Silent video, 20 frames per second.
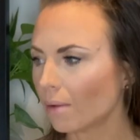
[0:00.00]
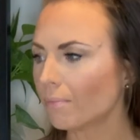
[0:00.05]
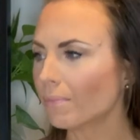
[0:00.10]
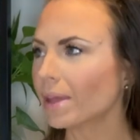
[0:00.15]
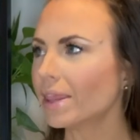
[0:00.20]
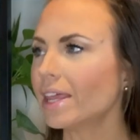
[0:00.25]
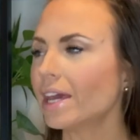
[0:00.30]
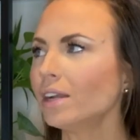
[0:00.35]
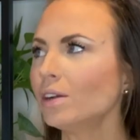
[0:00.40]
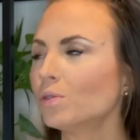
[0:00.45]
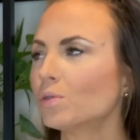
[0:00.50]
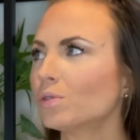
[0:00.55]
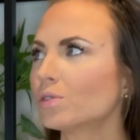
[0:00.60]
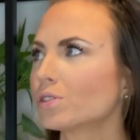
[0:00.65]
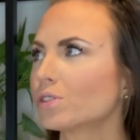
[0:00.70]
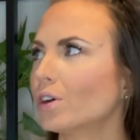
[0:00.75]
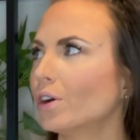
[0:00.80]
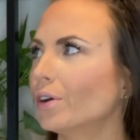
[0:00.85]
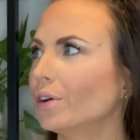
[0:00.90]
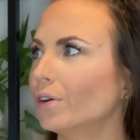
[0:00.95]
But then
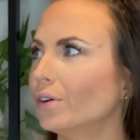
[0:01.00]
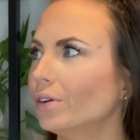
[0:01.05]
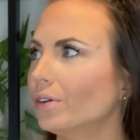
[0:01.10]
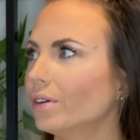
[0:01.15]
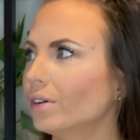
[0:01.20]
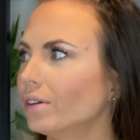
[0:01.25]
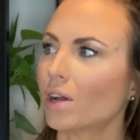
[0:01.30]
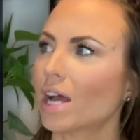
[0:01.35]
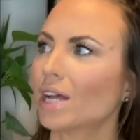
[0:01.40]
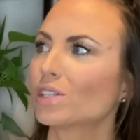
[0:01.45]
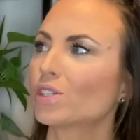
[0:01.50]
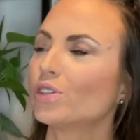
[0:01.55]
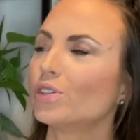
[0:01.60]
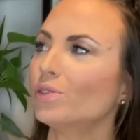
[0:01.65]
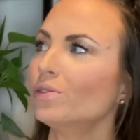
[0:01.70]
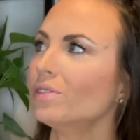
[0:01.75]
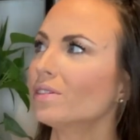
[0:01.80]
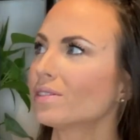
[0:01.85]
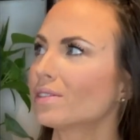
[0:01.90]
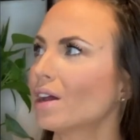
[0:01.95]
also, as
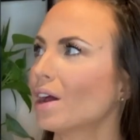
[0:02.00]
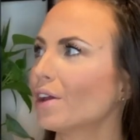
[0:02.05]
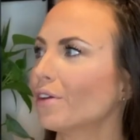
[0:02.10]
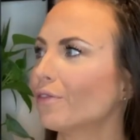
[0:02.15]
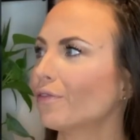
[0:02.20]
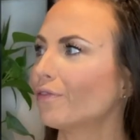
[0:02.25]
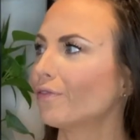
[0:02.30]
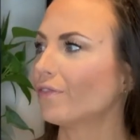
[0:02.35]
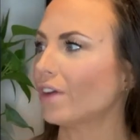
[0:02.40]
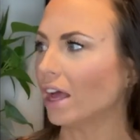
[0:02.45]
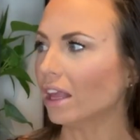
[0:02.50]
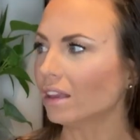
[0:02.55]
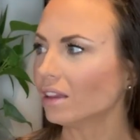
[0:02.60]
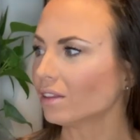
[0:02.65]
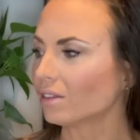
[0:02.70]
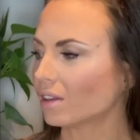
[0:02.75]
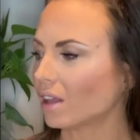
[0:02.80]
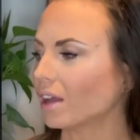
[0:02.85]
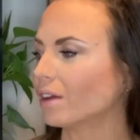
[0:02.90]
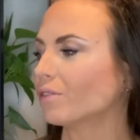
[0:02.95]
soon as I
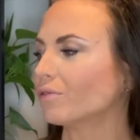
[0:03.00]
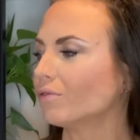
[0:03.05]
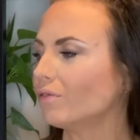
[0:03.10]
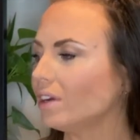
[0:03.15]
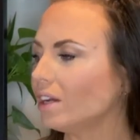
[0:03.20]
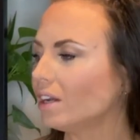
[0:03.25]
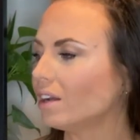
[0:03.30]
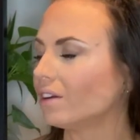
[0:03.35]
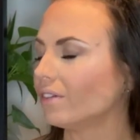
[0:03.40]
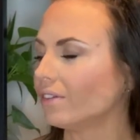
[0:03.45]
felt like really,